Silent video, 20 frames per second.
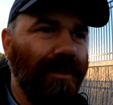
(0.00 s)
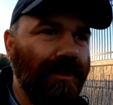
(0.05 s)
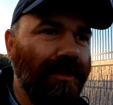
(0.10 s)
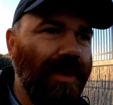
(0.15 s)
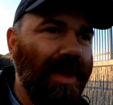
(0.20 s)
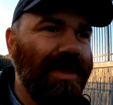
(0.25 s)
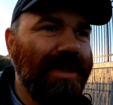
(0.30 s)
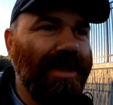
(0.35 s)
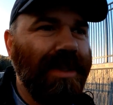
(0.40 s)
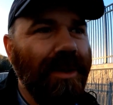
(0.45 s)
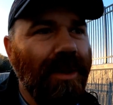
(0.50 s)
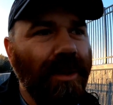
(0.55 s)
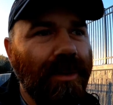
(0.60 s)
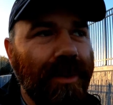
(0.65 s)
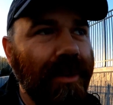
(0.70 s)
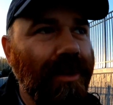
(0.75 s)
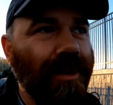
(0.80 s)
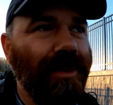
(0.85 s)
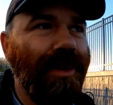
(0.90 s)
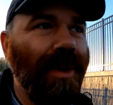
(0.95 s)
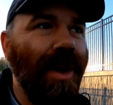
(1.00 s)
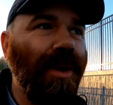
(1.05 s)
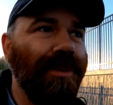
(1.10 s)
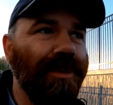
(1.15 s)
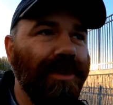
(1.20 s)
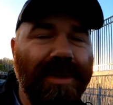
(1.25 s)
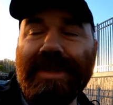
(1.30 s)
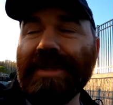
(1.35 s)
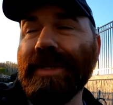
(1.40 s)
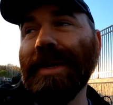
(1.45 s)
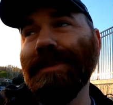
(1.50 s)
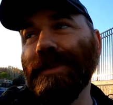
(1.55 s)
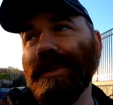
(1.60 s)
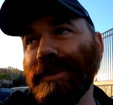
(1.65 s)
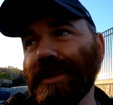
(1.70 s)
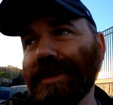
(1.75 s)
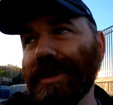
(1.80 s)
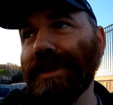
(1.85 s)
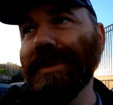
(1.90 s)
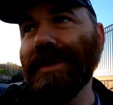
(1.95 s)
they see all the other
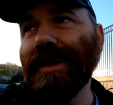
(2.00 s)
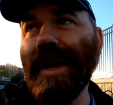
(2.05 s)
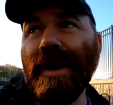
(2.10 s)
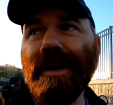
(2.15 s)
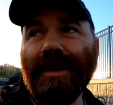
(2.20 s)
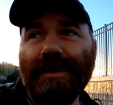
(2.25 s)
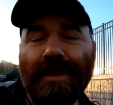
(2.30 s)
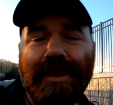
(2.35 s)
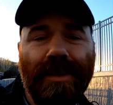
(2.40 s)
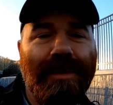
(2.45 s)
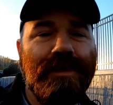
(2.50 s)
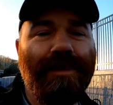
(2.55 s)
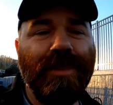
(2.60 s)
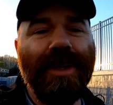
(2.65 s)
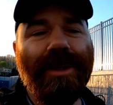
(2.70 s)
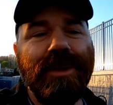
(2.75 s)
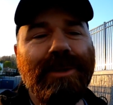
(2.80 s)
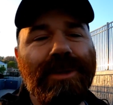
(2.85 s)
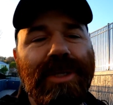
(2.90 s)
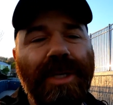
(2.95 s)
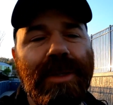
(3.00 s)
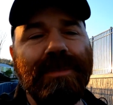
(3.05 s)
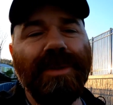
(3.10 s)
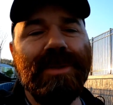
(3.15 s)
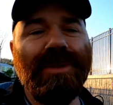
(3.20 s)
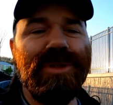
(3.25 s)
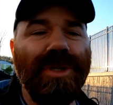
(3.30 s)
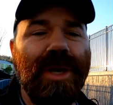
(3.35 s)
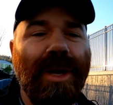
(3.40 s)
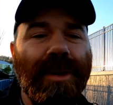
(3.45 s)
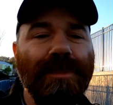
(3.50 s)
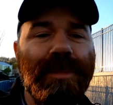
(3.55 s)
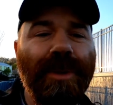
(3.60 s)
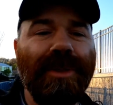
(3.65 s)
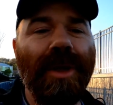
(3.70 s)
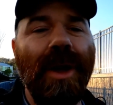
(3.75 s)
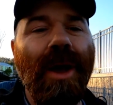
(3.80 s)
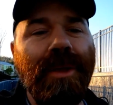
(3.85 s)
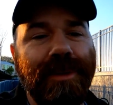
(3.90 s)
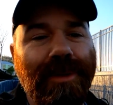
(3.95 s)
disciples, not Peter, James, and John, but
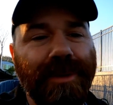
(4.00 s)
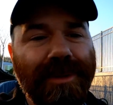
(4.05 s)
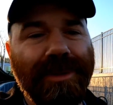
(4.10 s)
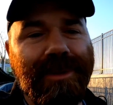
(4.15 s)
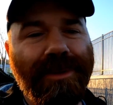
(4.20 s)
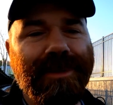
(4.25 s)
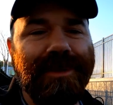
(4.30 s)
the others.